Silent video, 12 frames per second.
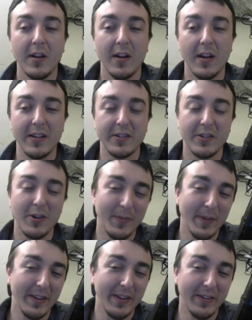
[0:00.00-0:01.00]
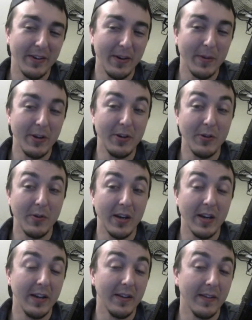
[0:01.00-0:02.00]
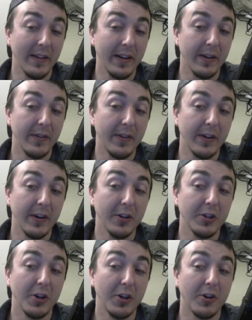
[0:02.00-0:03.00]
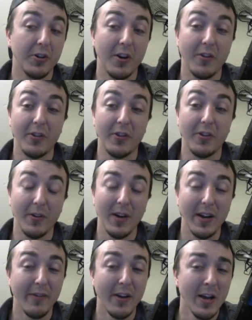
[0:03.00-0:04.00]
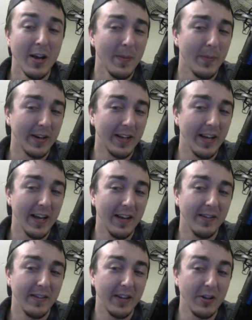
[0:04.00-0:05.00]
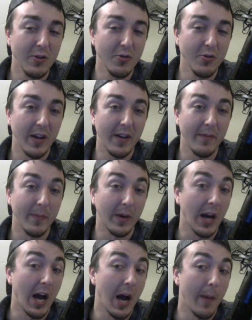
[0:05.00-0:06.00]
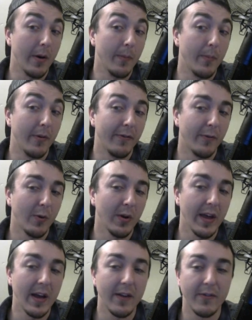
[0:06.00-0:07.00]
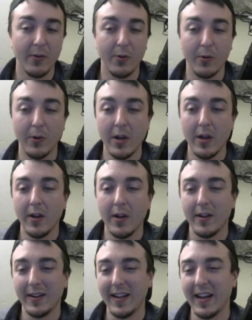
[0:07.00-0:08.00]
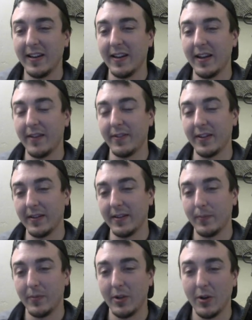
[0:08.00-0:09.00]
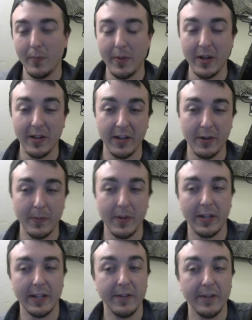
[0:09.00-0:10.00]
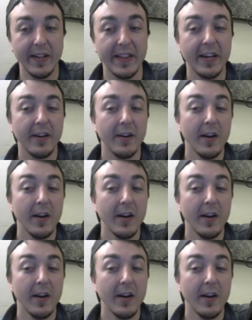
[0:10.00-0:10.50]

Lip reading: Skullmeister, I mean, you can hit like their Shaddoll cards in the grave, but again, they usually have Makaba before that, so kind of have to, you know, be a little bit leery there.